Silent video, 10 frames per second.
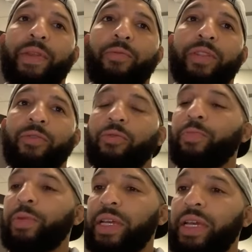with a
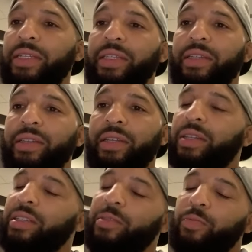group of kids, and
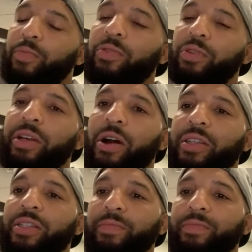it's really
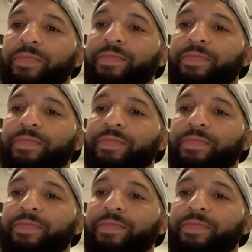awesome.